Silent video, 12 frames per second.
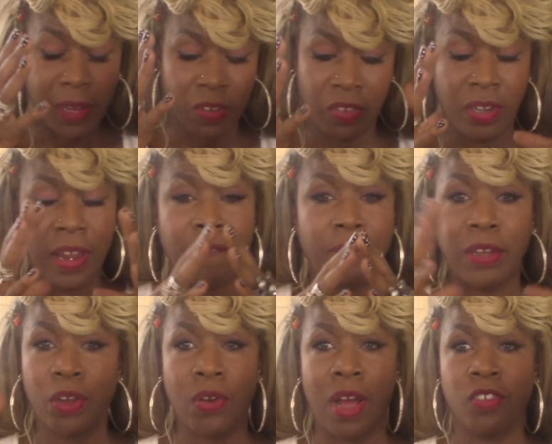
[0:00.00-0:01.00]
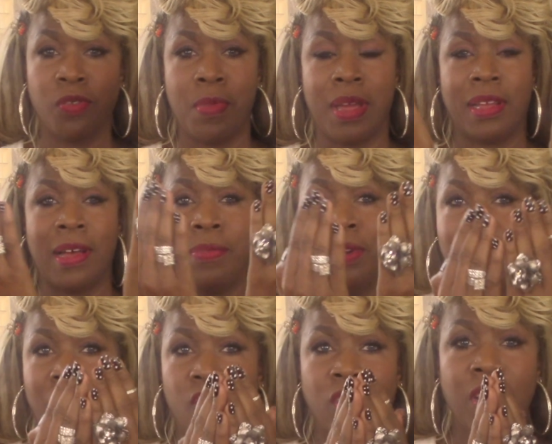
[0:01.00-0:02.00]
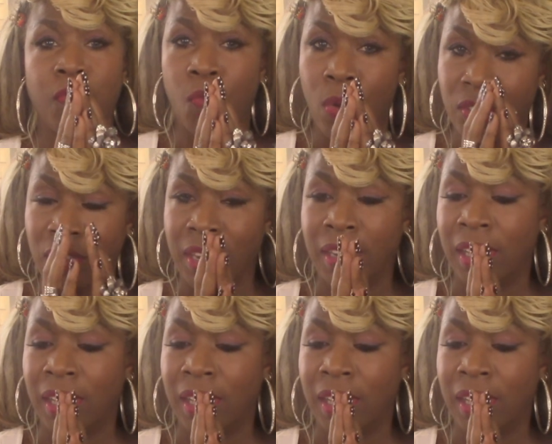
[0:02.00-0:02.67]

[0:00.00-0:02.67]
until I figure out my combination of what I